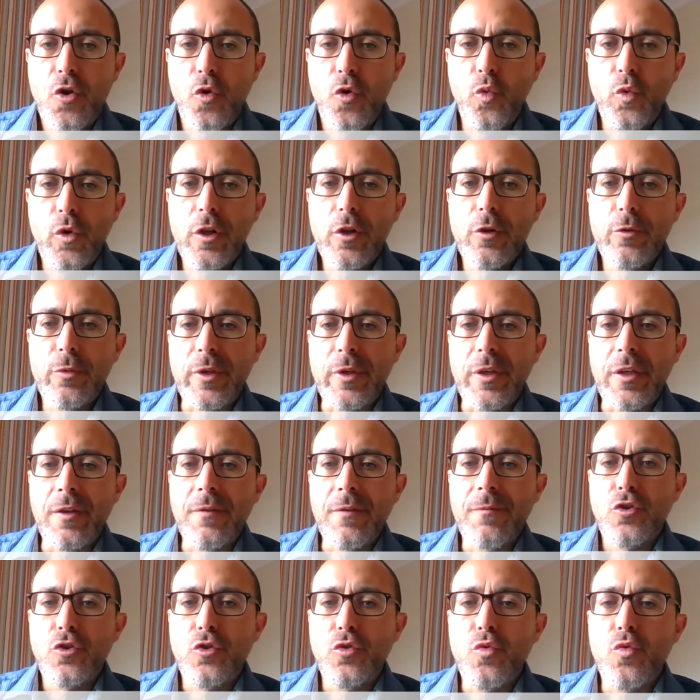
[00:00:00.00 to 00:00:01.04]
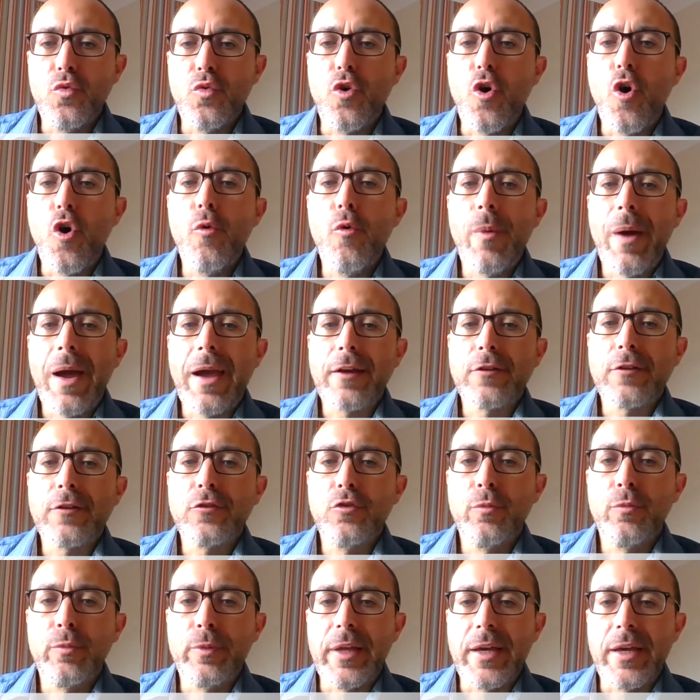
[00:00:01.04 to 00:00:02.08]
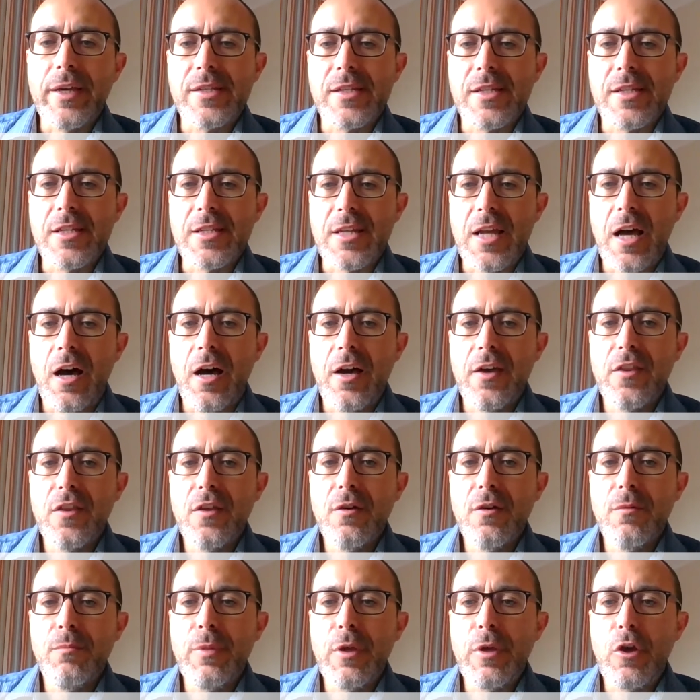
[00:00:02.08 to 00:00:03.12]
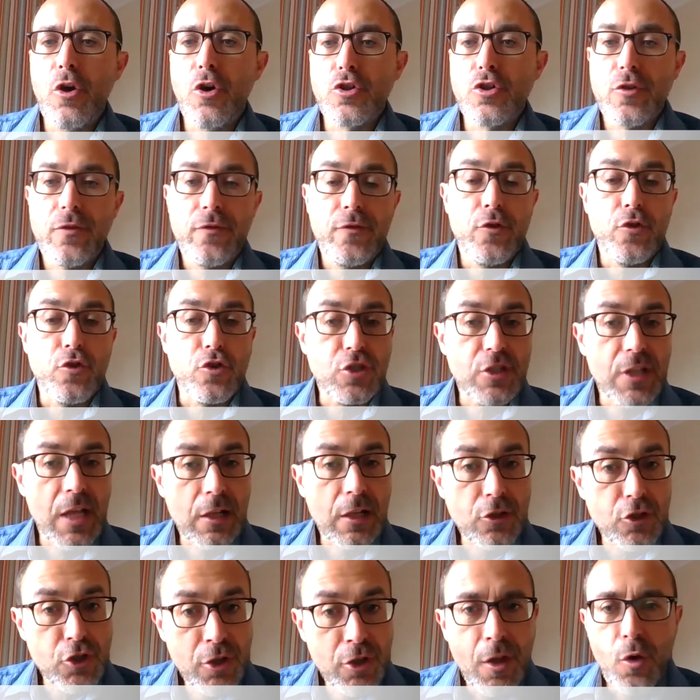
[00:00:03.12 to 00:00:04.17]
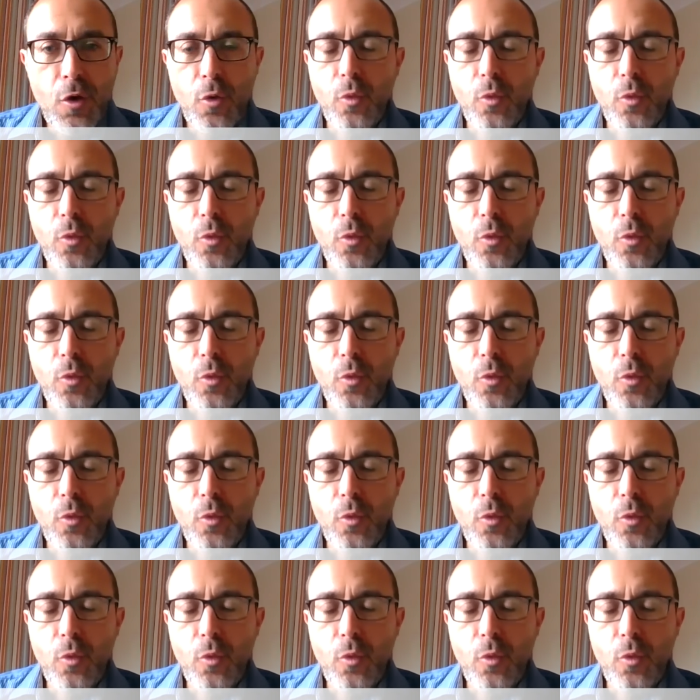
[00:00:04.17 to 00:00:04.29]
will be to go back to places either because of nostalgia,